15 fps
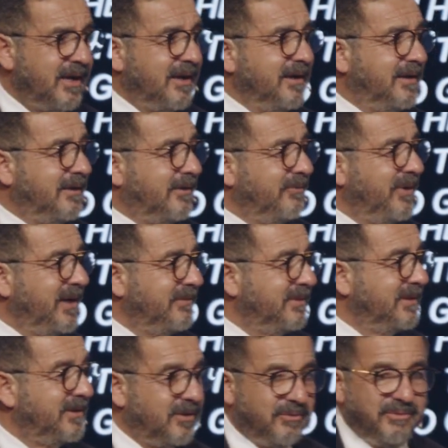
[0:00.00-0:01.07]

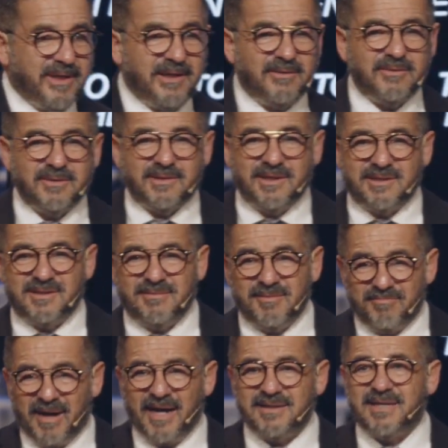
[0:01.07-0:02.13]
In
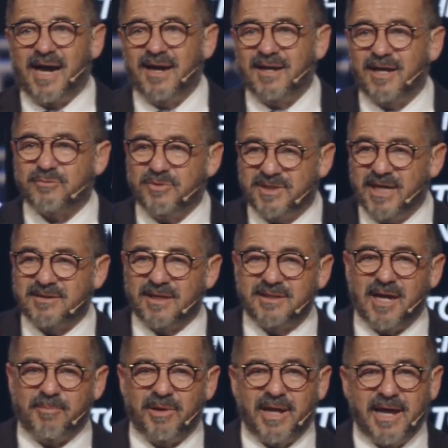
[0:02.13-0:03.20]
my dialect, we take the
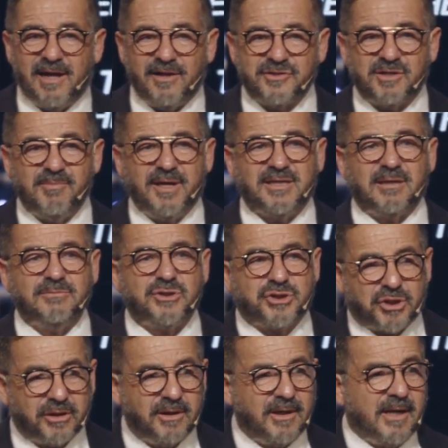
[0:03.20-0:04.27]
double L's and make them
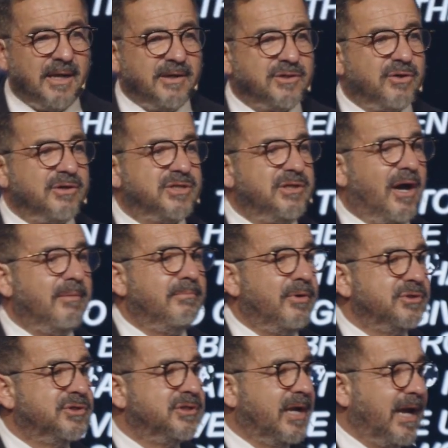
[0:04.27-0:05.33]
dr. So it's not
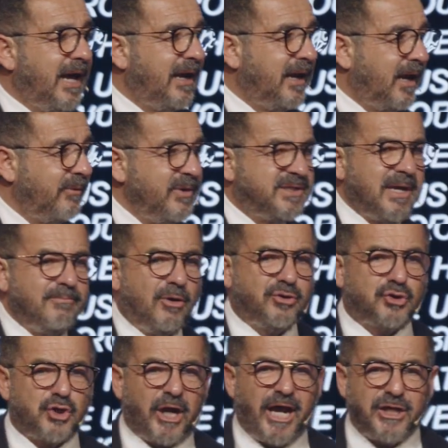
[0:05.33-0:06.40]
mozzarella, we say
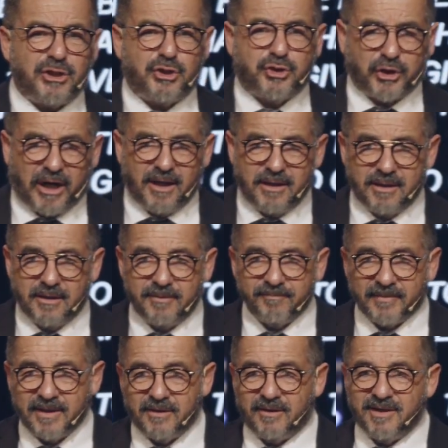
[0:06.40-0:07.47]
mozzareggia.
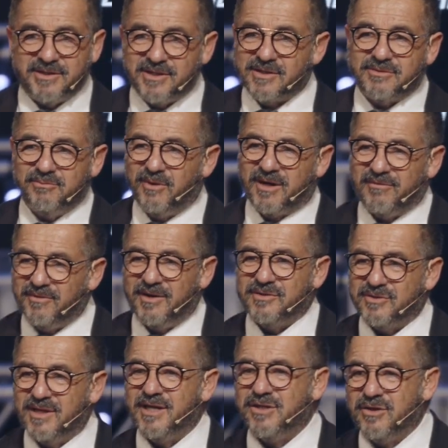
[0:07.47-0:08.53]
You know, it's just one of us.
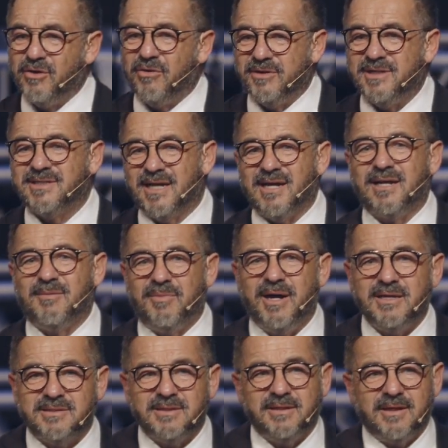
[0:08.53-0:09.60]
So then you know these are
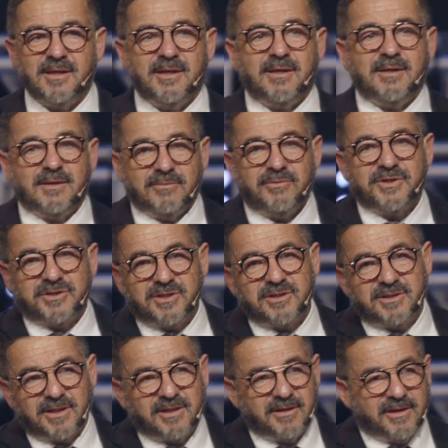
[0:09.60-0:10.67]
Calabresi, which
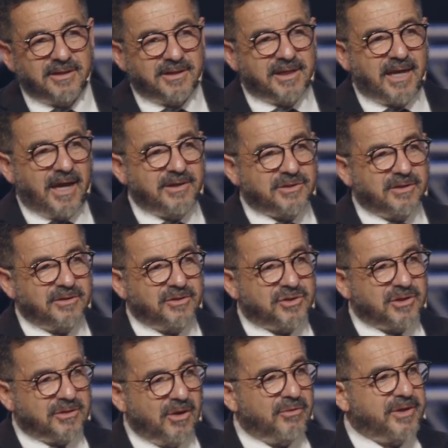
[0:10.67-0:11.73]
is a good indication. You
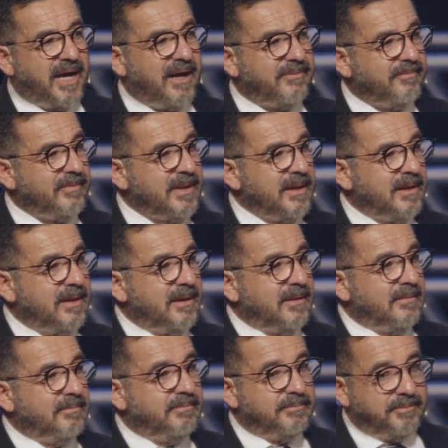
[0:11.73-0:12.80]
should know that.
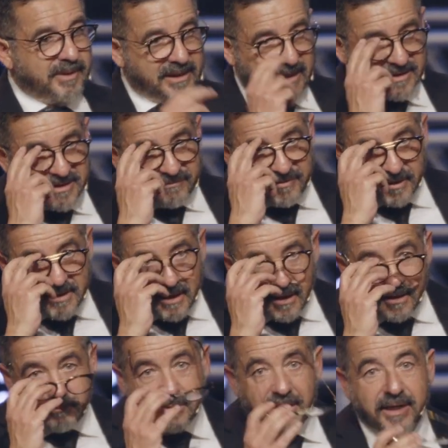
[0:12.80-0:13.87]
Because if they're
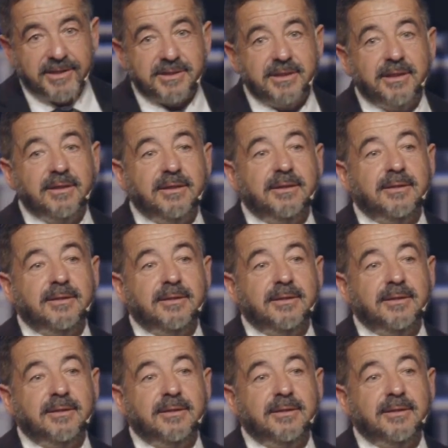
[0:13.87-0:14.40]
Calabresi,